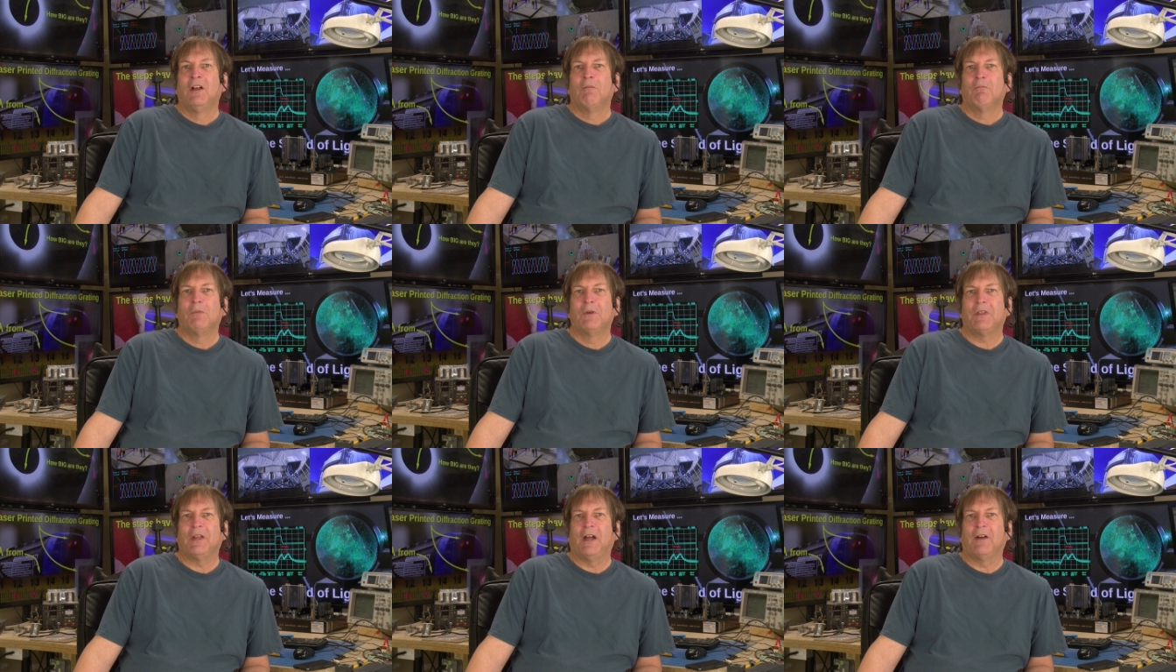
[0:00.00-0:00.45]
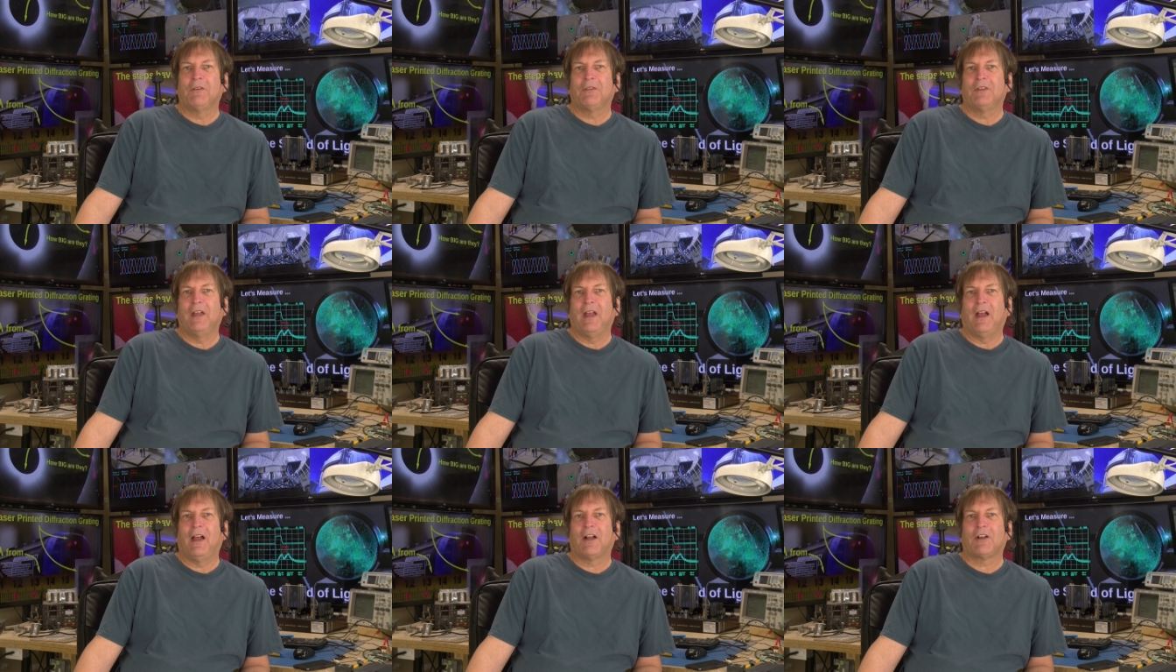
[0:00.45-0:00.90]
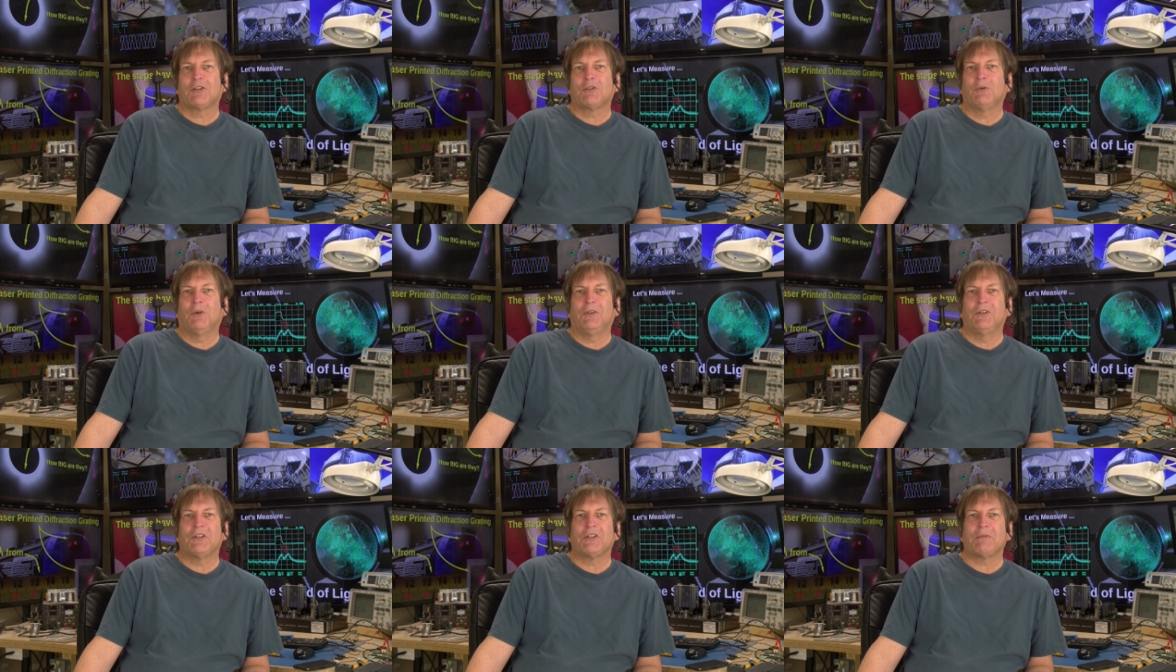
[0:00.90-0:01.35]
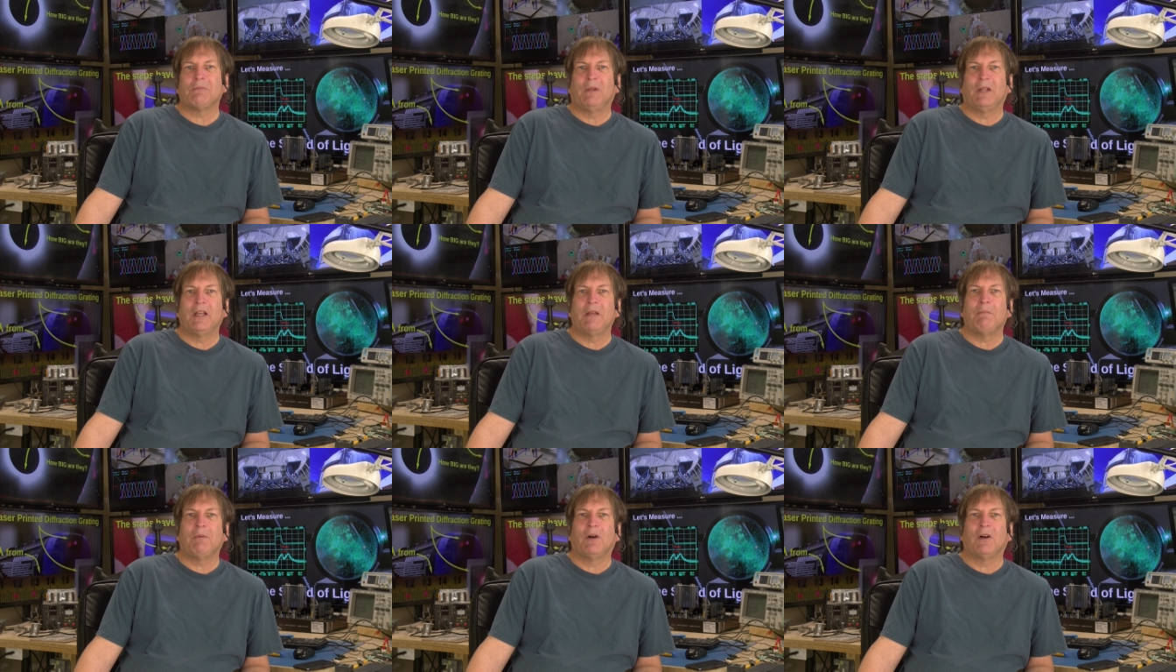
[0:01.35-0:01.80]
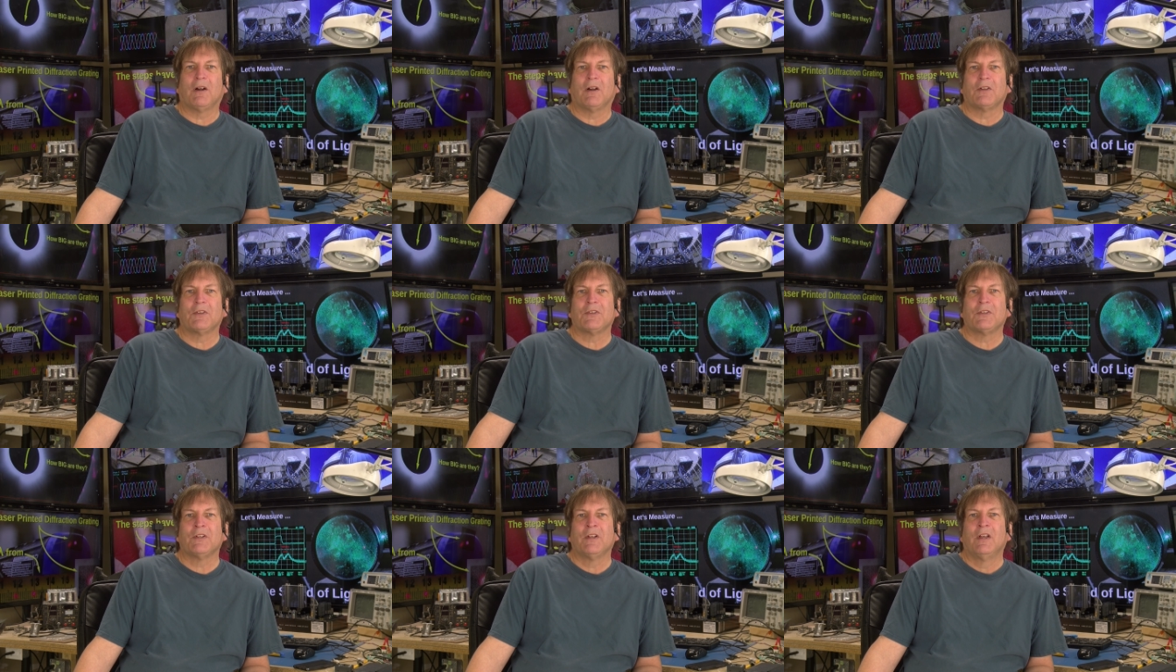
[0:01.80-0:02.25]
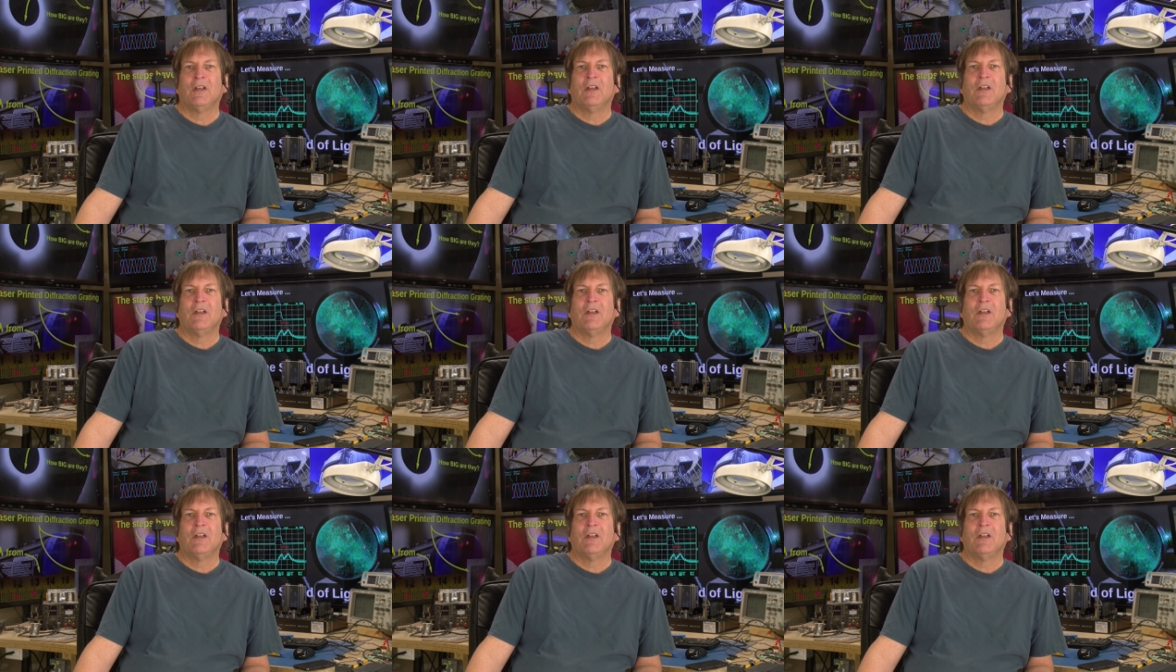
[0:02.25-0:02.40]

without the actual display parts.